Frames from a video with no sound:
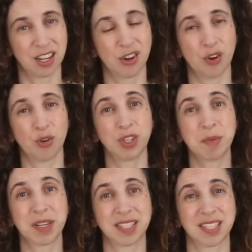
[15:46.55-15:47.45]
not only
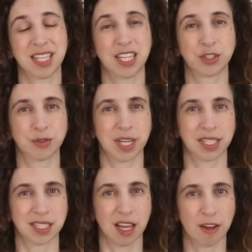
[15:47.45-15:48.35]
because of the injury
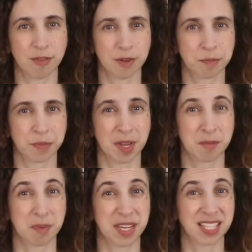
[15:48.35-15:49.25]
itself,
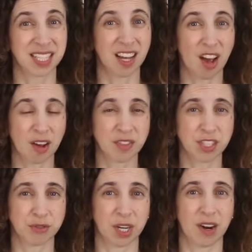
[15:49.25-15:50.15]
but because they
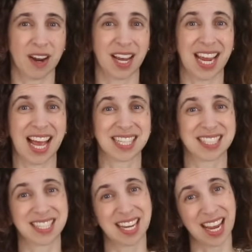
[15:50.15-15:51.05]
often trigger a
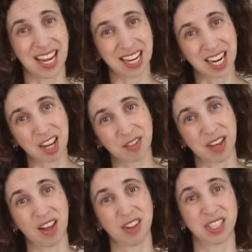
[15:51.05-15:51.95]
cascade of
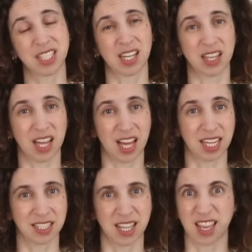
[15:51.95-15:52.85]
health
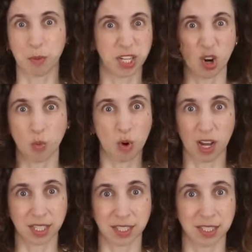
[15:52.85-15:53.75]
declines that we don't
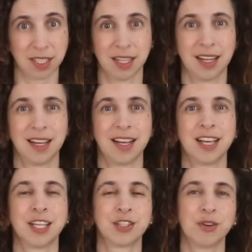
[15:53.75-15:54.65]

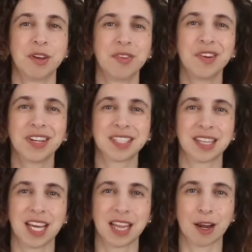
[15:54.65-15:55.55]
so if you can
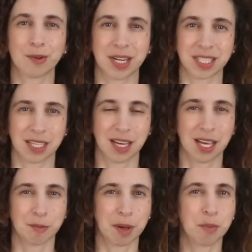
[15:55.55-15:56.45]
delay that risk
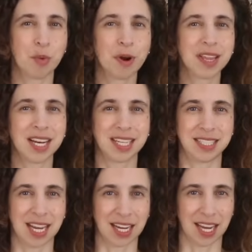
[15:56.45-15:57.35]
by more than a
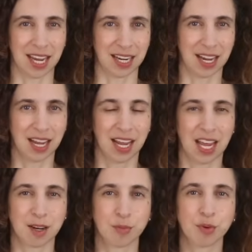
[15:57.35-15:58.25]
decade
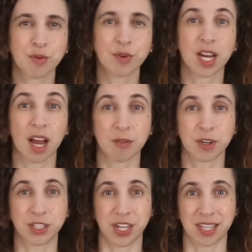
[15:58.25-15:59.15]
and improve
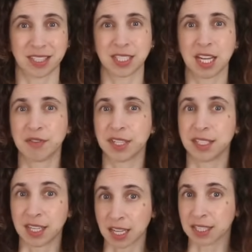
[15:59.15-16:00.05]
recovery chances if
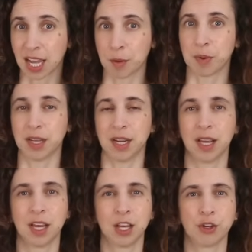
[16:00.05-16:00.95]
it does happen,
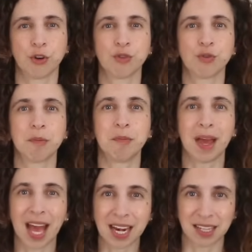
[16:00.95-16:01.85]
you're
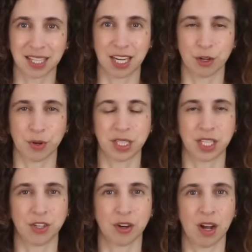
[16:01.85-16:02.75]
dramatically
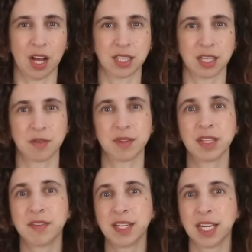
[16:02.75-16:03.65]
increasing your odds of living